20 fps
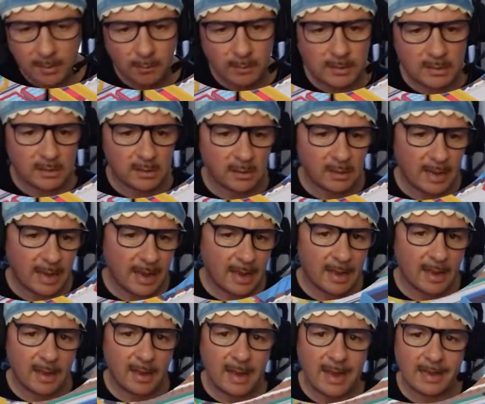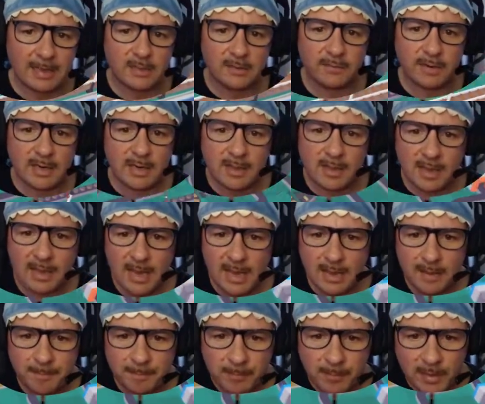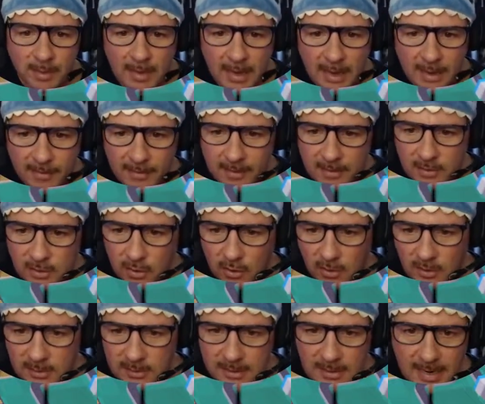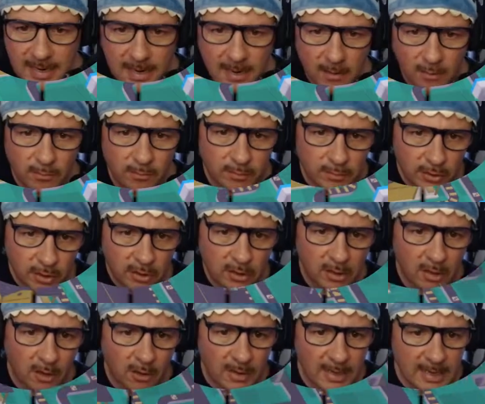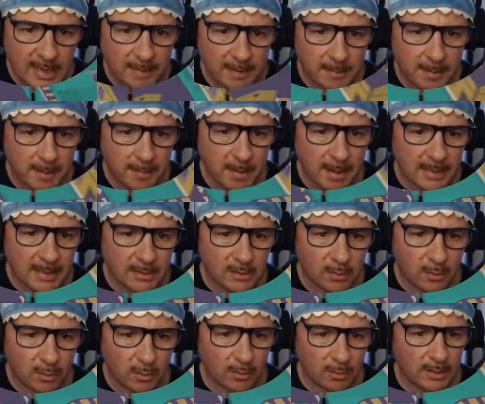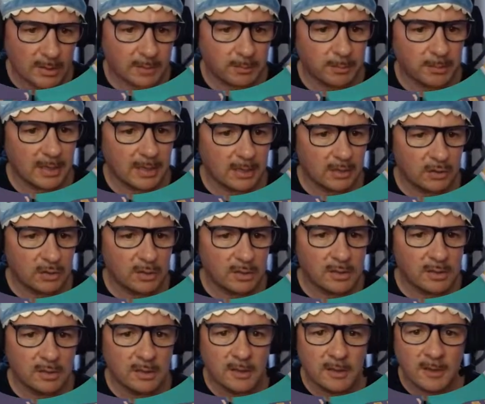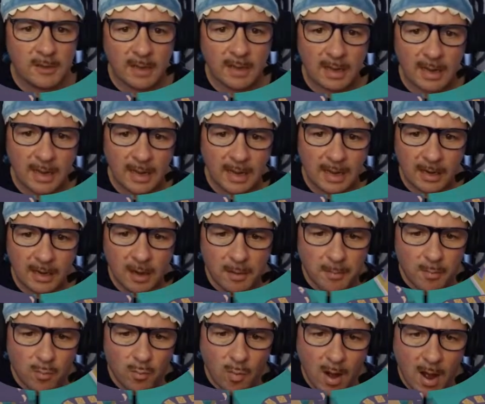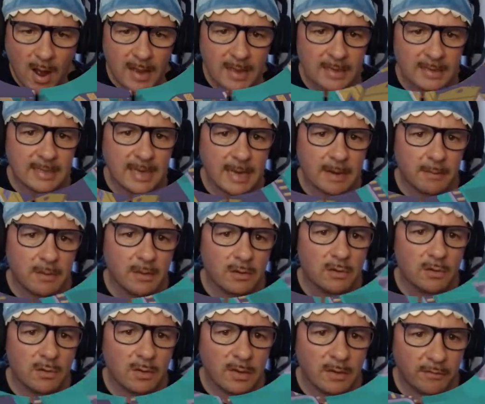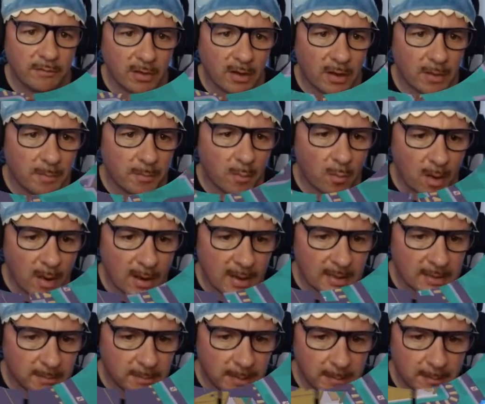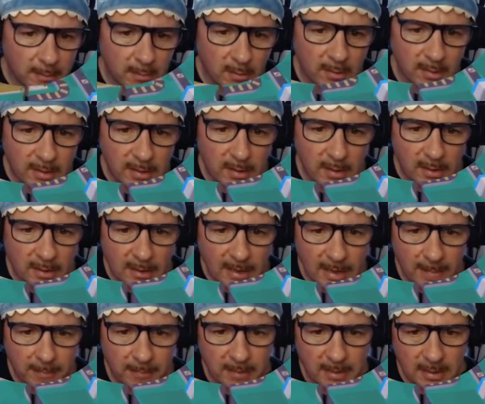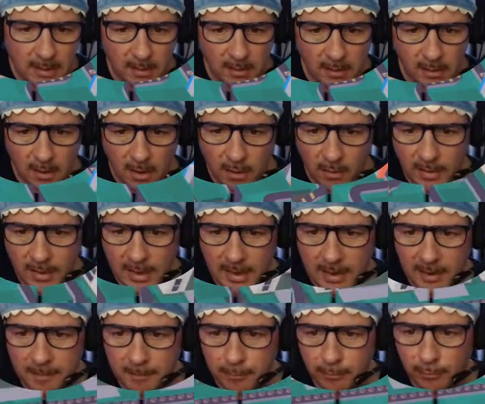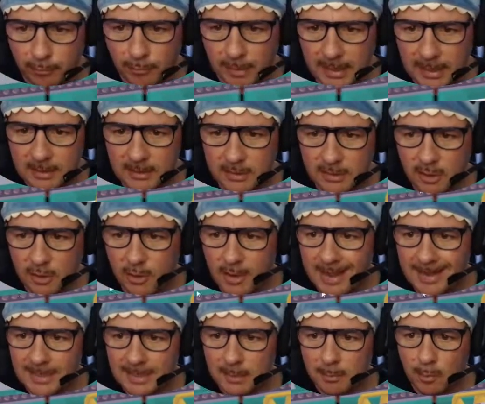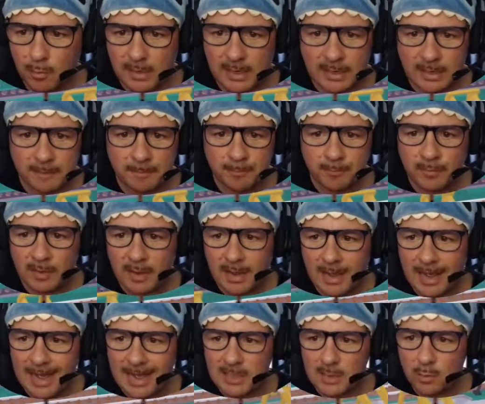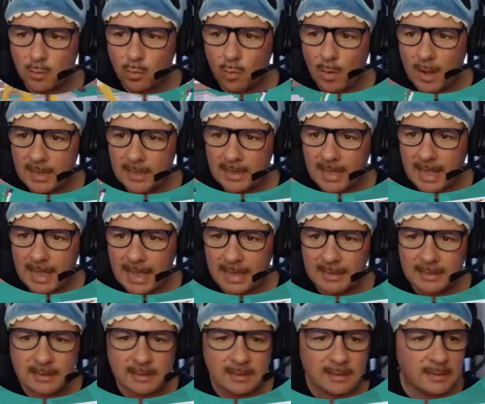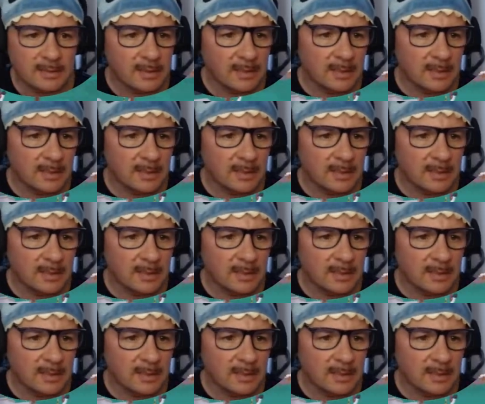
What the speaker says: we're still activating the game, and then circuits are now returned along here, but I might need to increase production. And copper wires, how are you looking for copper wires, people? Yep, you're along there. Brilliant. So you're exporting as well as